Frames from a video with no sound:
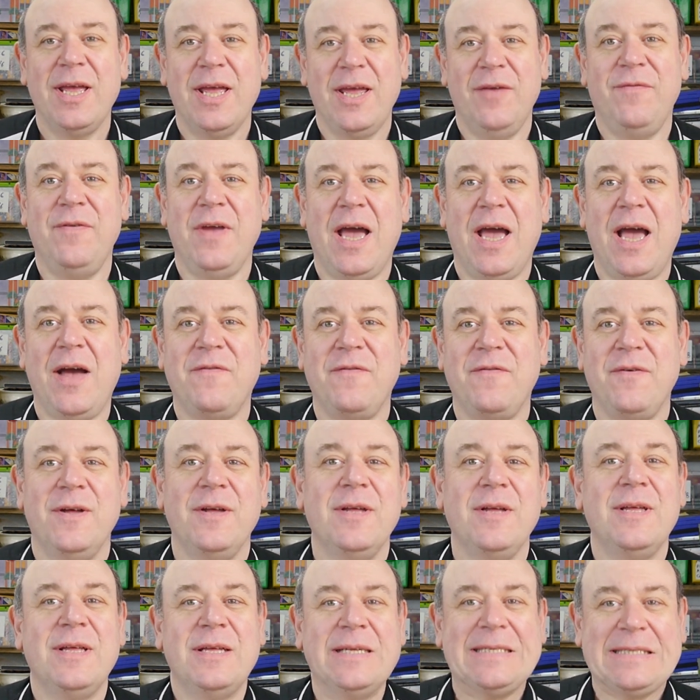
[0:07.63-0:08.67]
If you have,
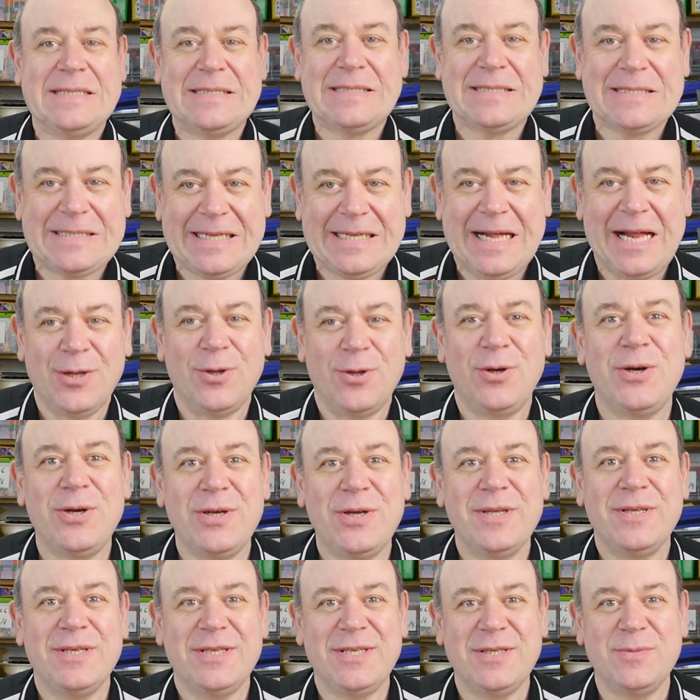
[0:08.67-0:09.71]
hello,
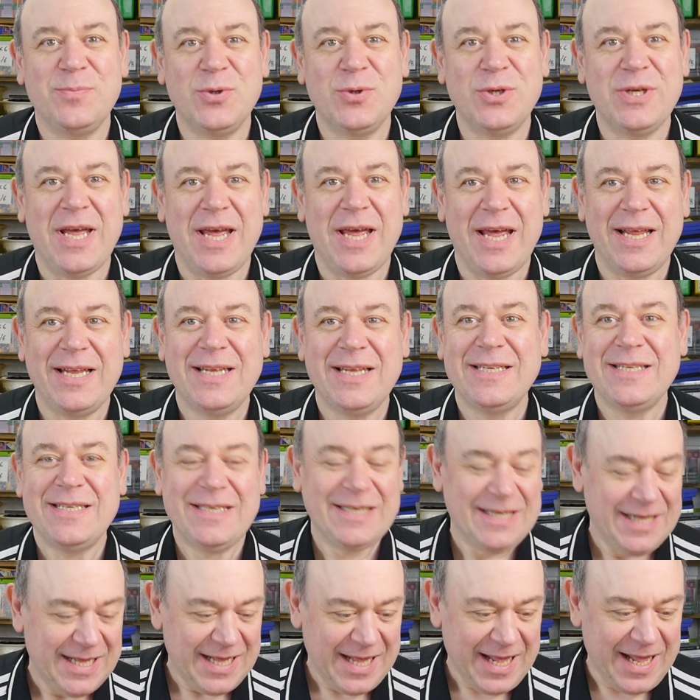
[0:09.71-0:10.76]
this is Monday.
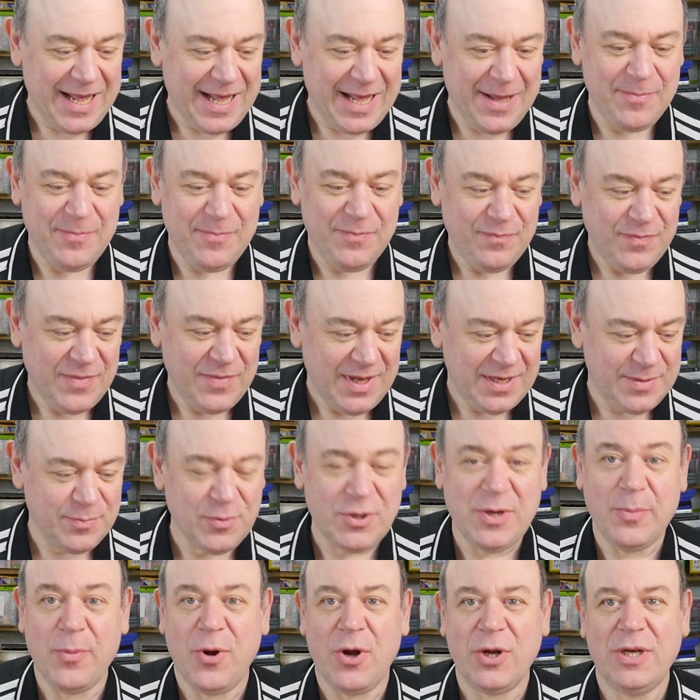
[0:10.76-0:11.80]
Um, it's
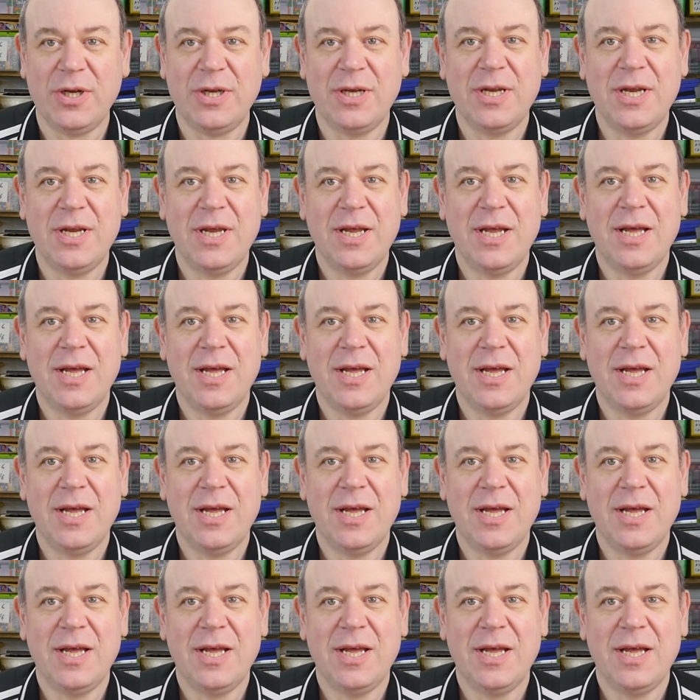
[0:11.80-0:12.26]
Monday morning.